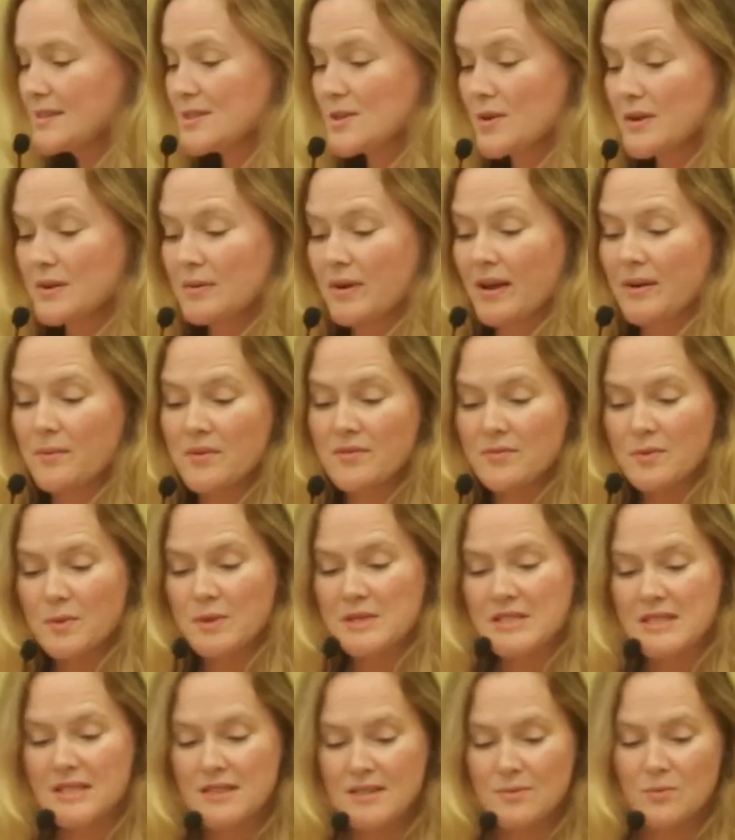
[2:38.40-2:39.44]
So anyway,
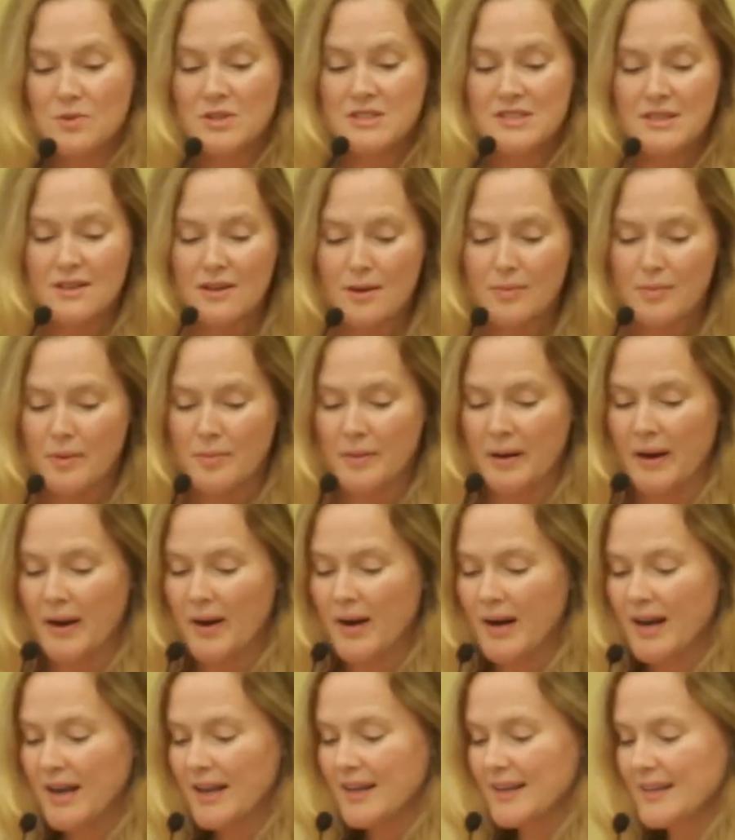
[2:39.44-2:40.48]
we did our
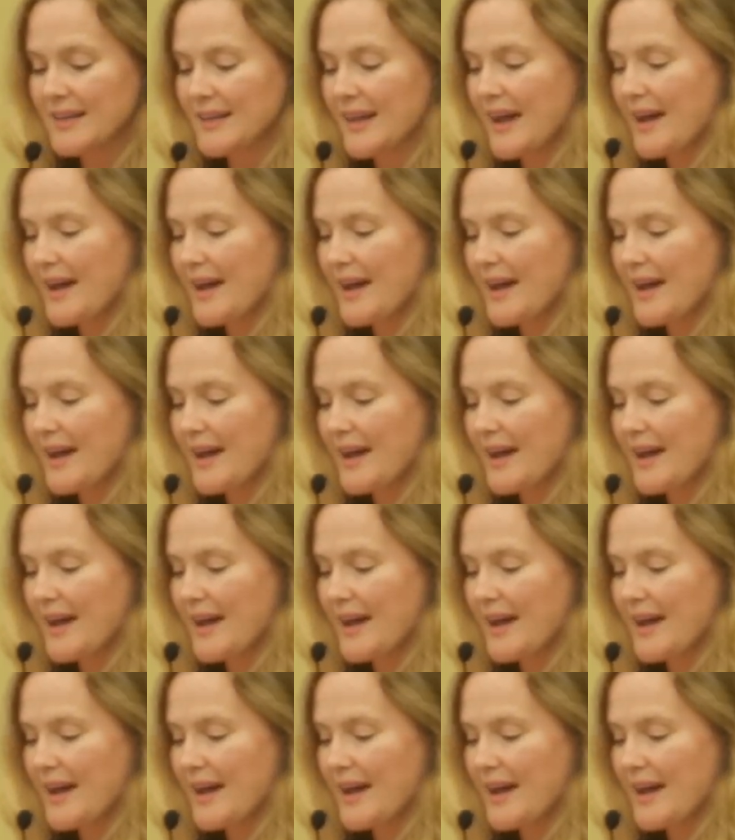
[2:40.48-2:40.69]
preparing.